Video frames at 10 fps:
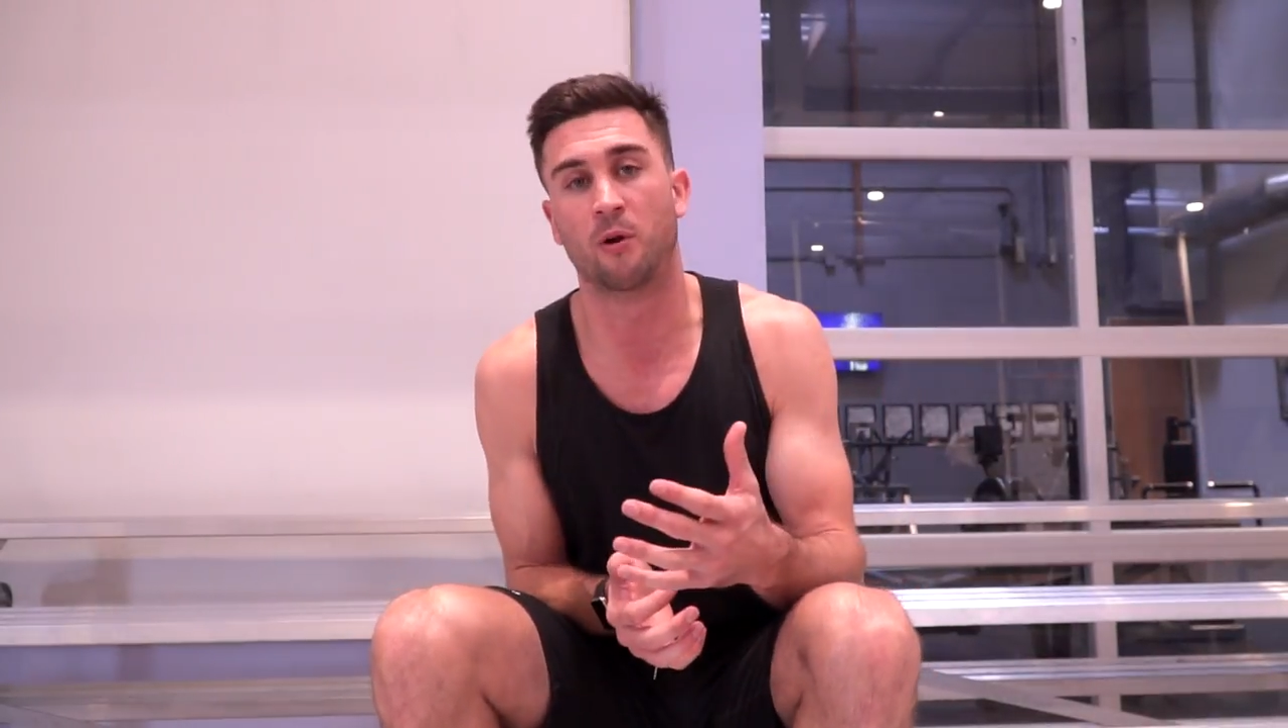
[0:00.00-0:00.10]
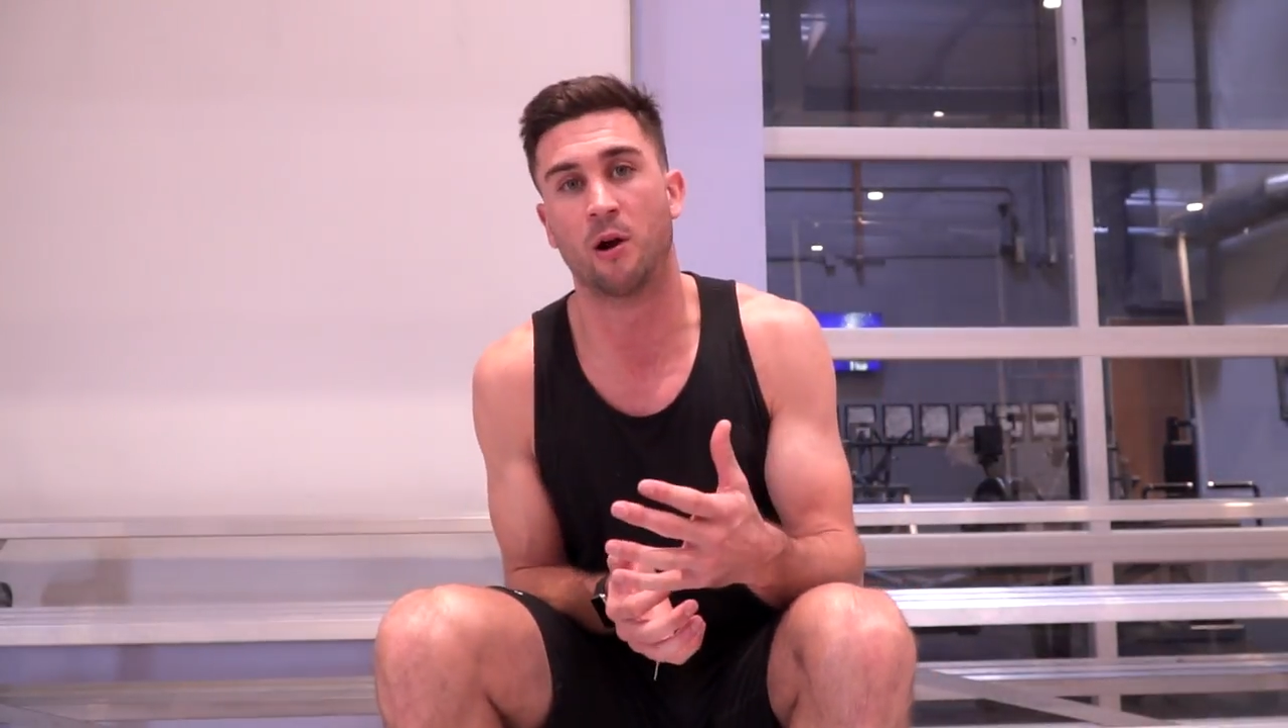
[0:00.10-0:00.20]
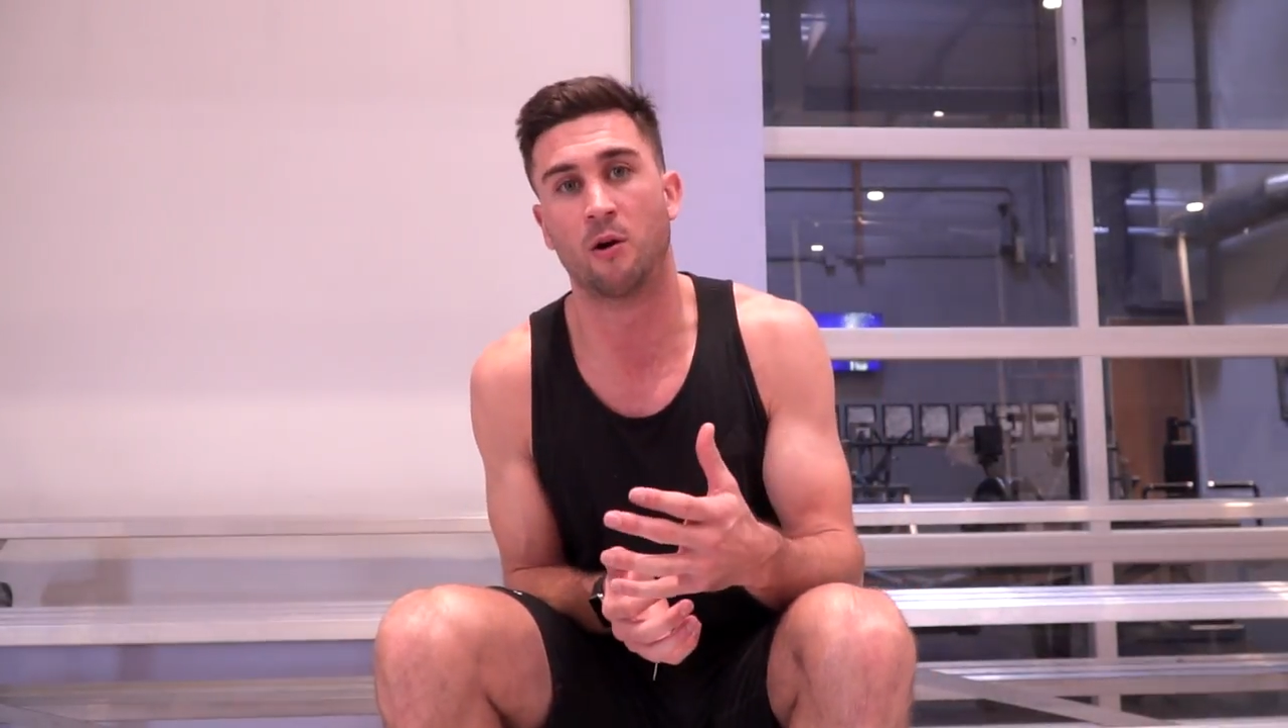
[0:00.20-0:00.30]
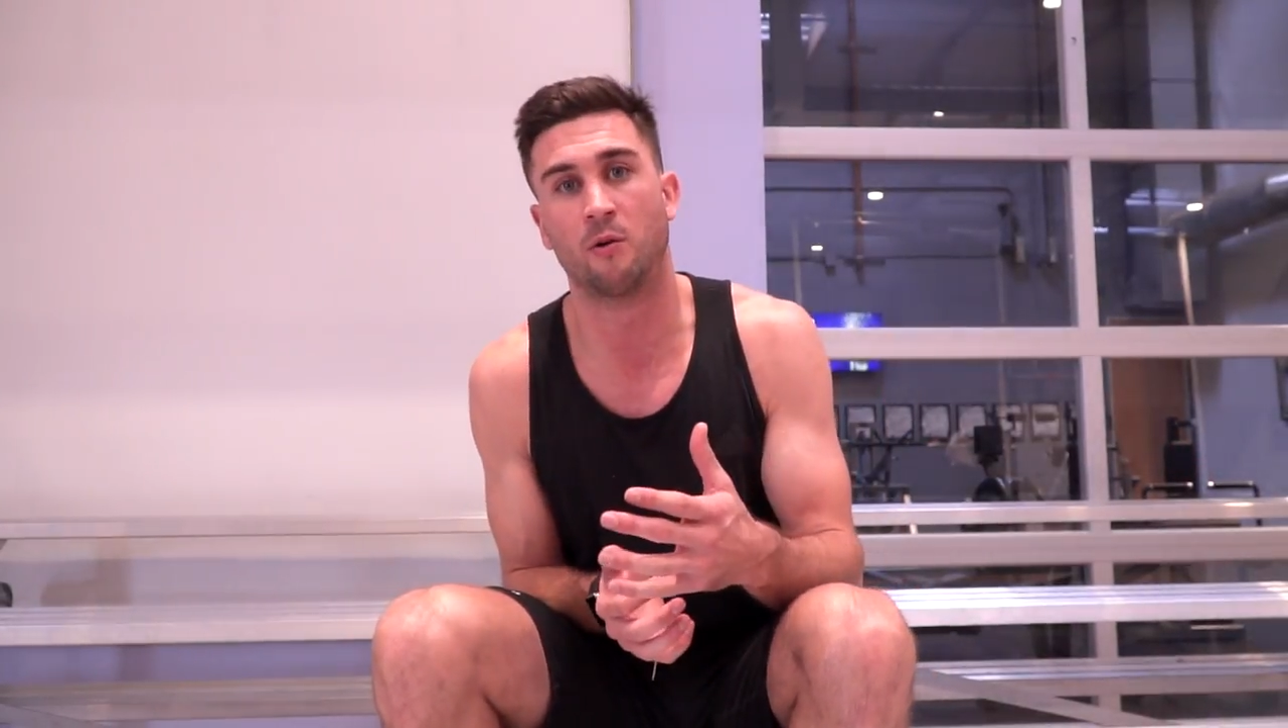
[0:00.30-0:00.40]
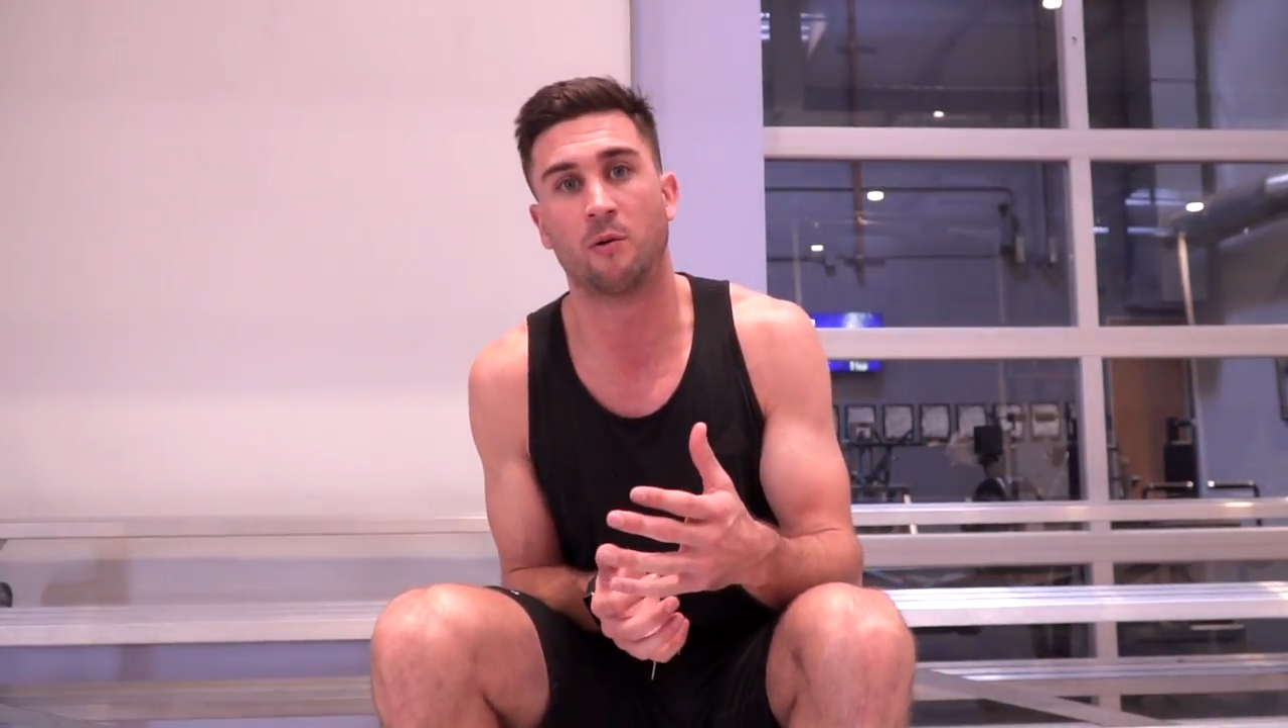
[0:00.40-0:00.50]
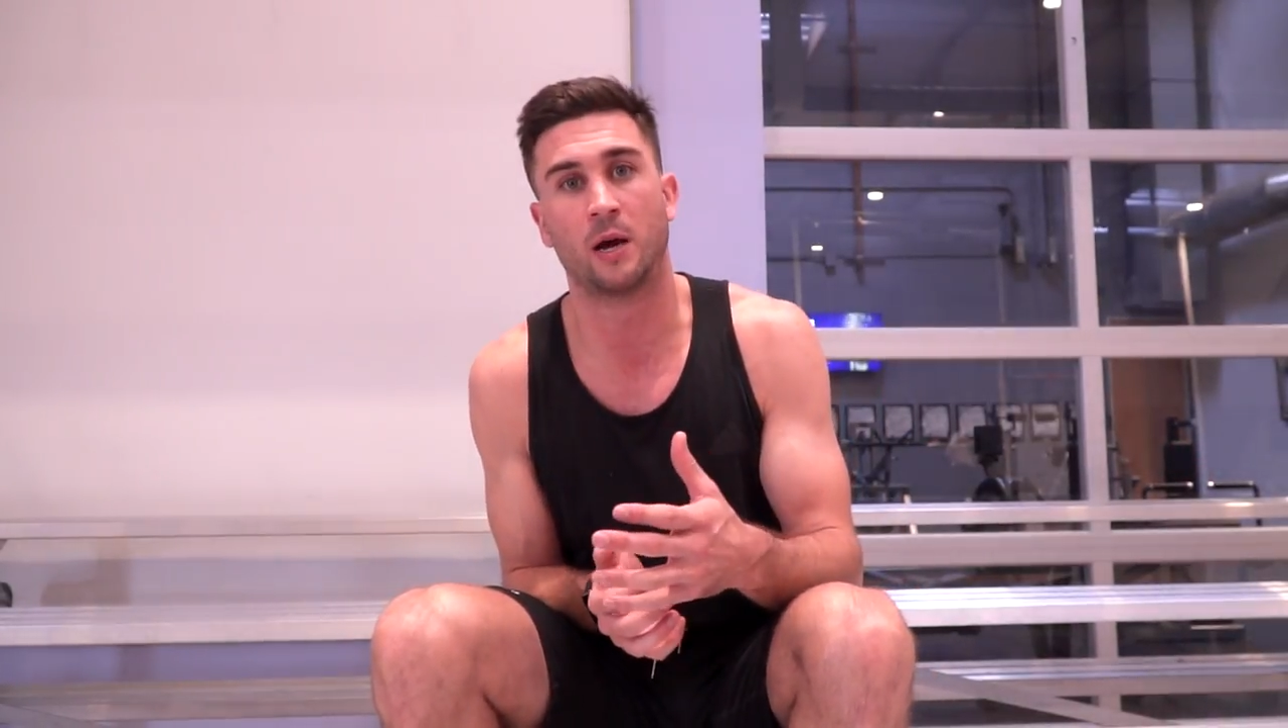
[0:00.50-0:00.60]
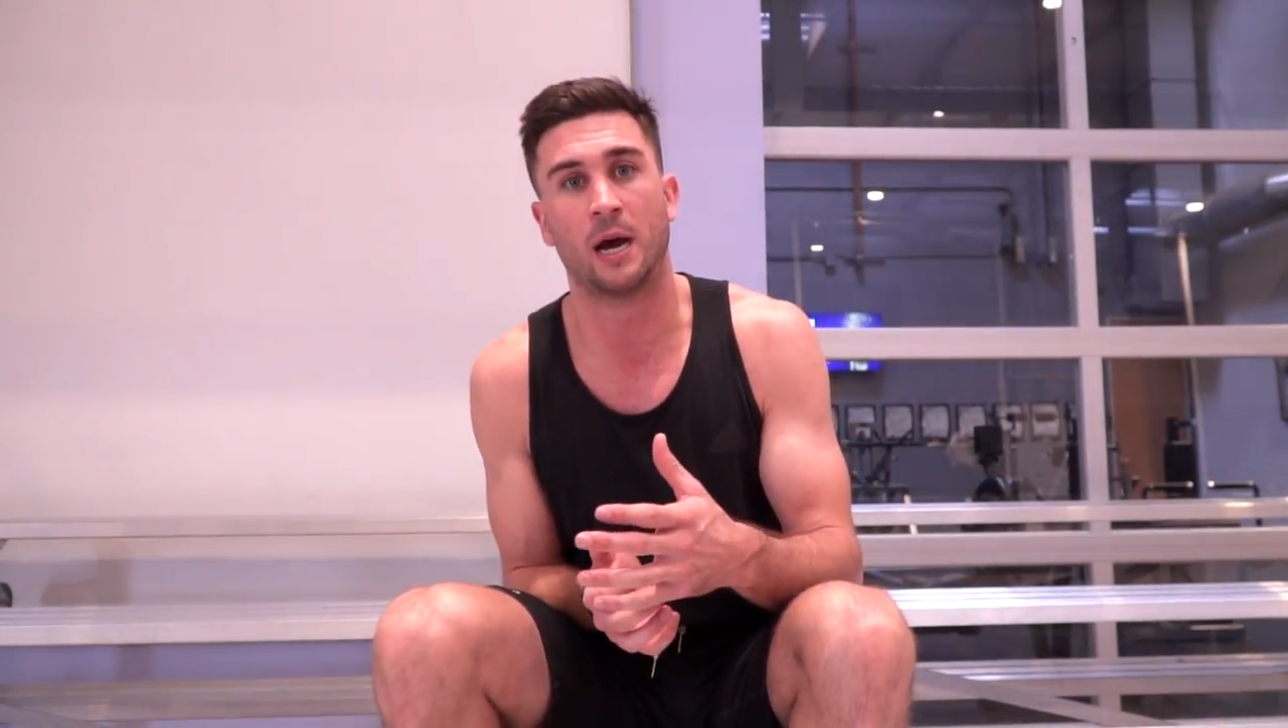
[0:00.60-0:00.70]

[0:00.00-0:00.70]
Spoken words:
pro